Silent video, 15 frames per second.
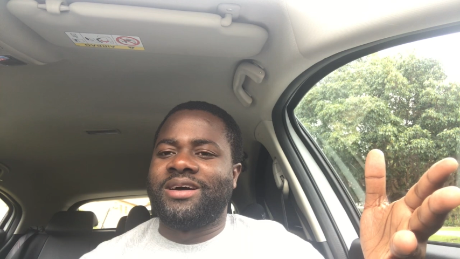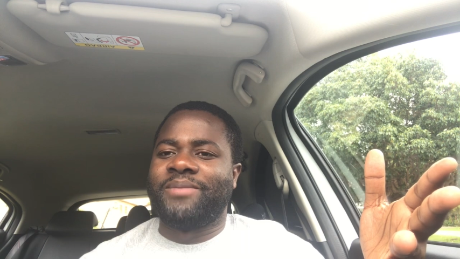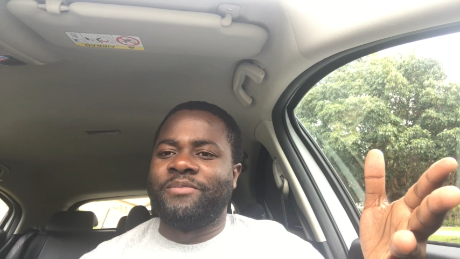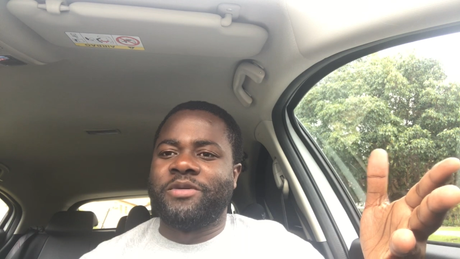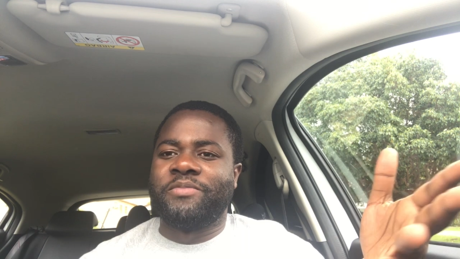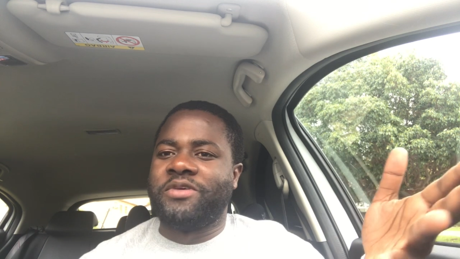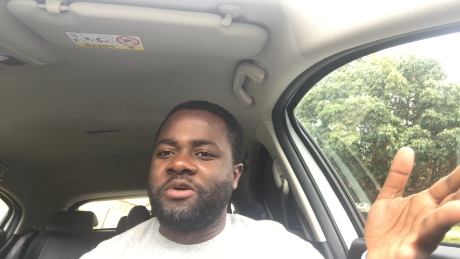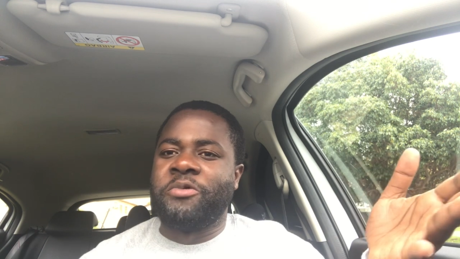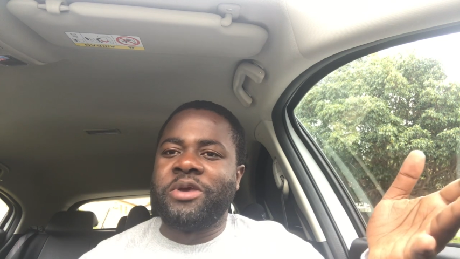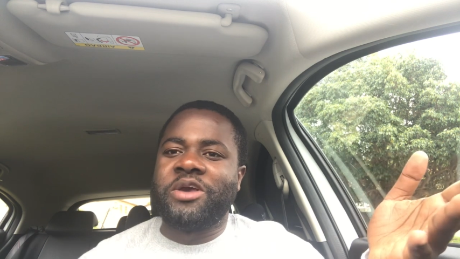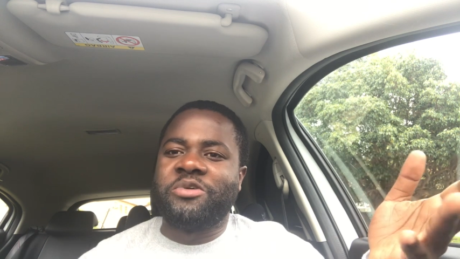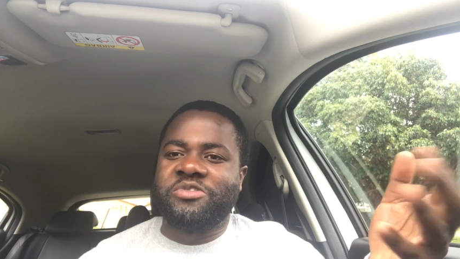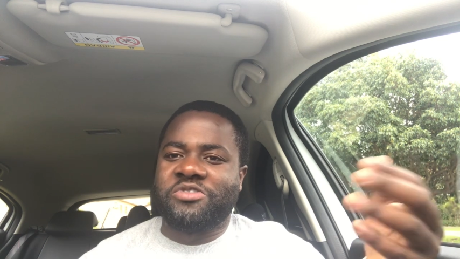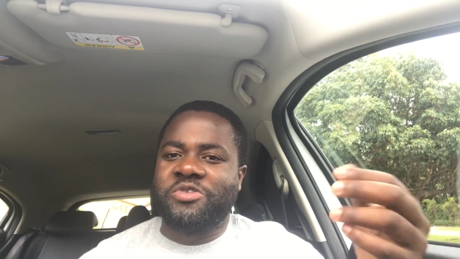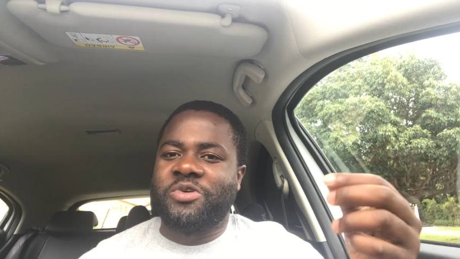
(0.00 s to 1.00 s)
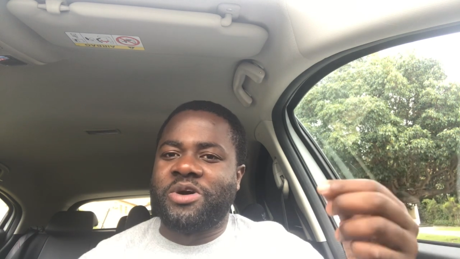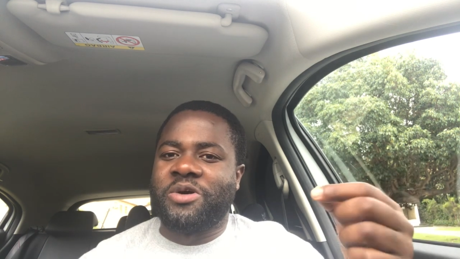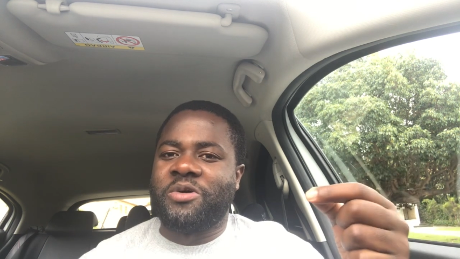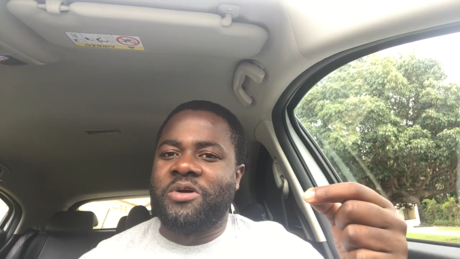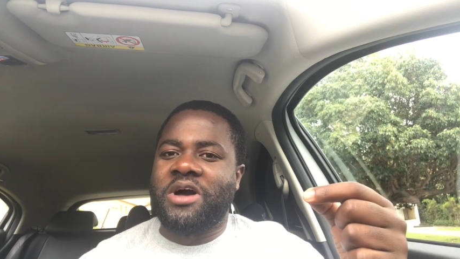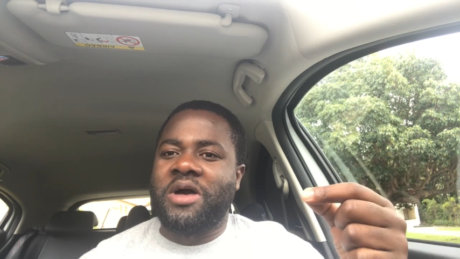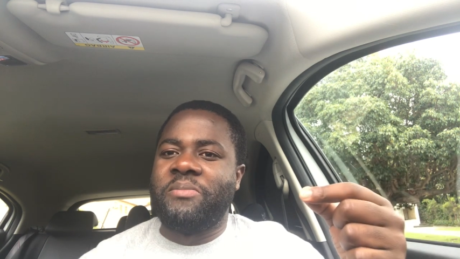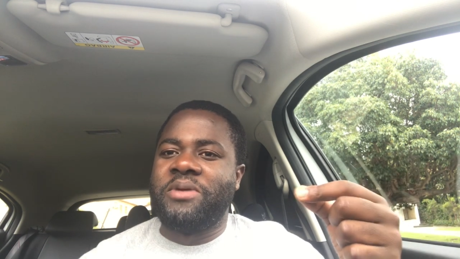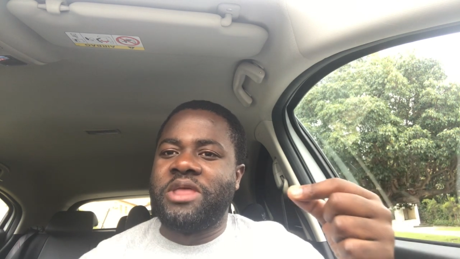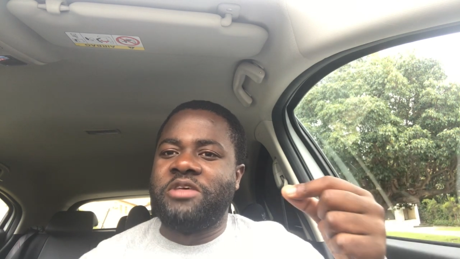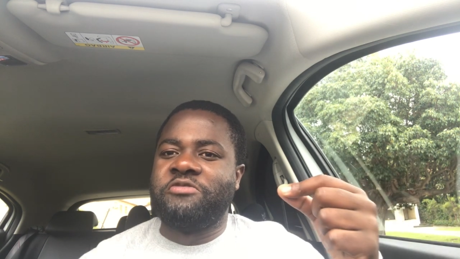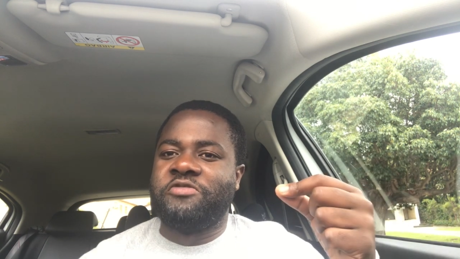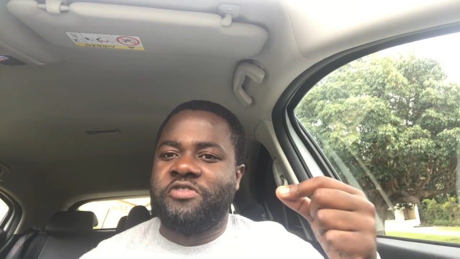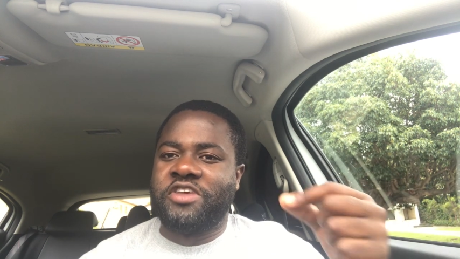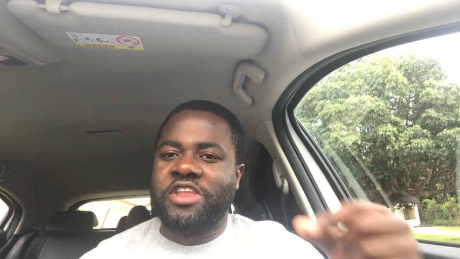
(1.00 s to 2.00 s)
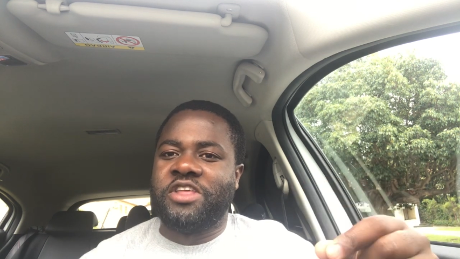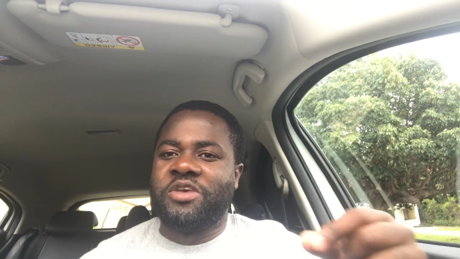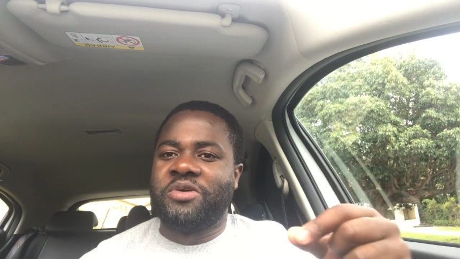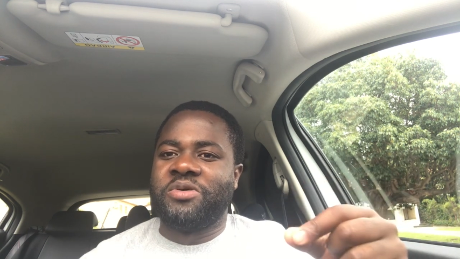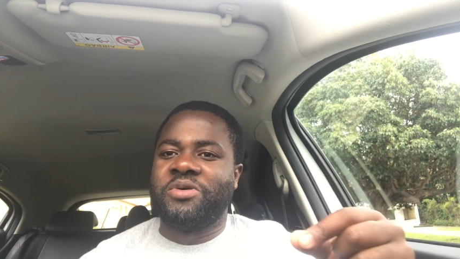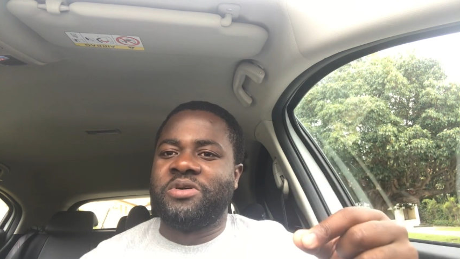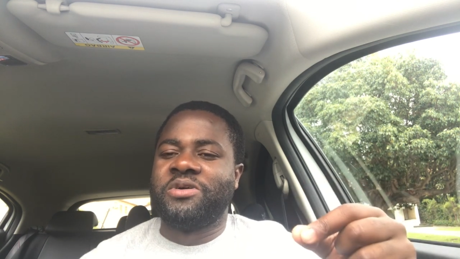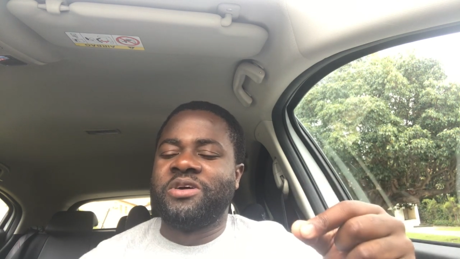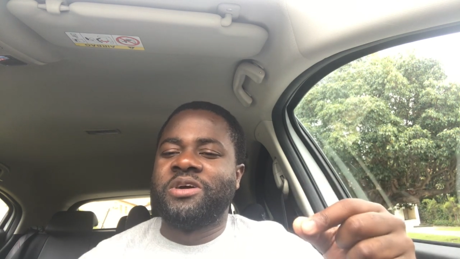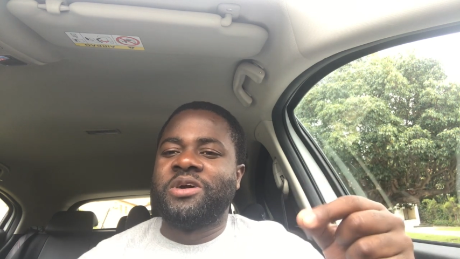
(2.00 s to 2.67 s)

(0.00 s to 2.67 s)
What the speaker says: maybe a week or so ago, I made a video